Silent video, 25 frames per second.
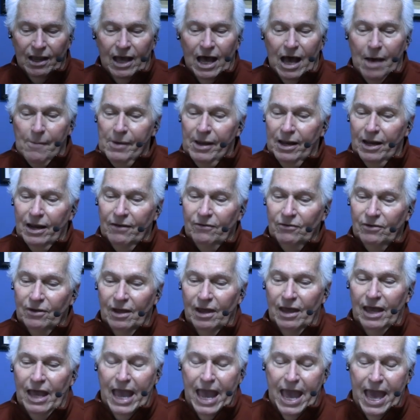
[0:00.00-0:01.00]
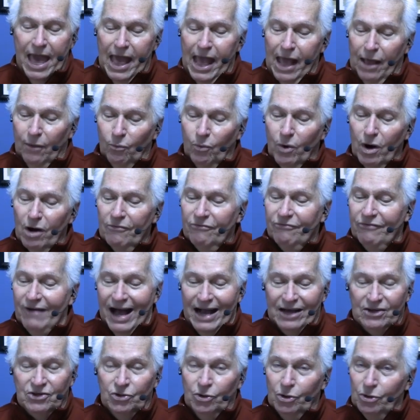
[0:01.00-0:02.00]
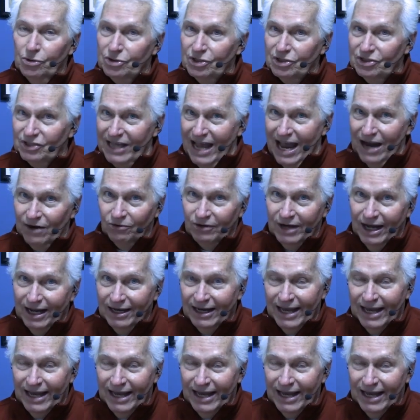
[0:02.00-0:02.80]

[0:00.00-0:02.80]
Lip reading: I mean, and where Fox News is at right